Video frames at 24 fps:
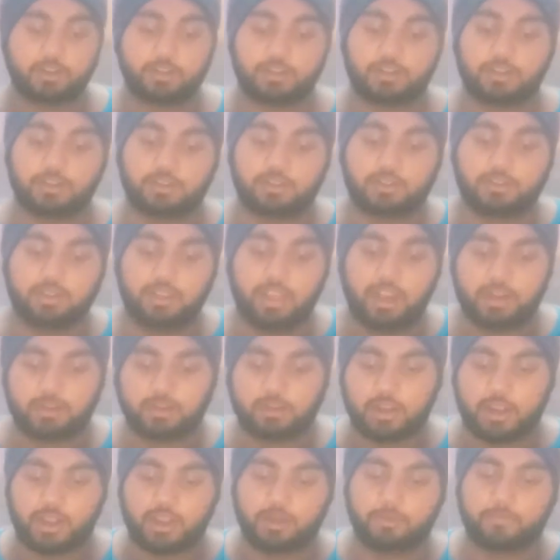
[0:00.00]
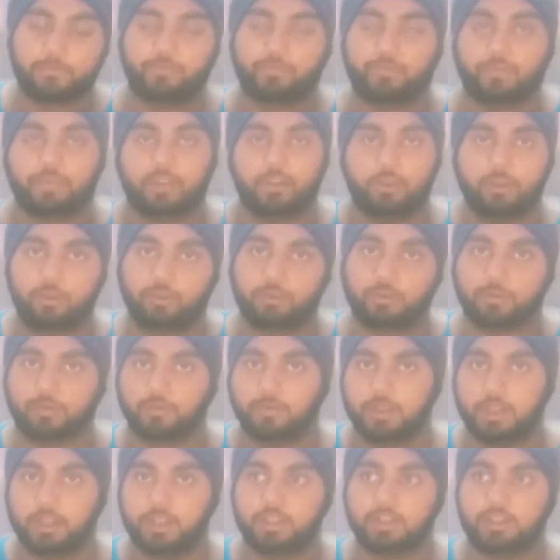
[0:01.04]
that guy, Goku.
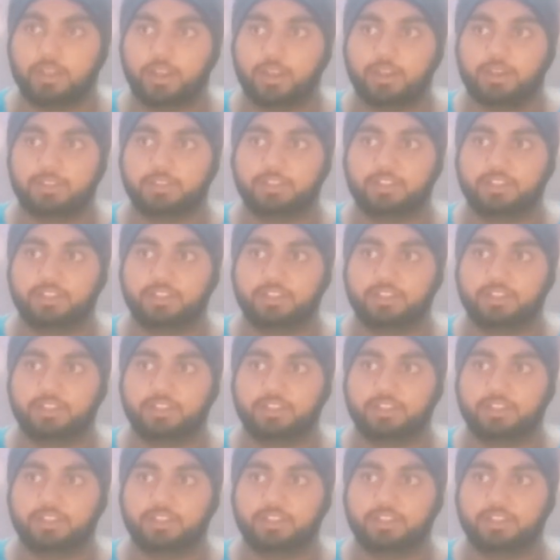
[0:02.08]
And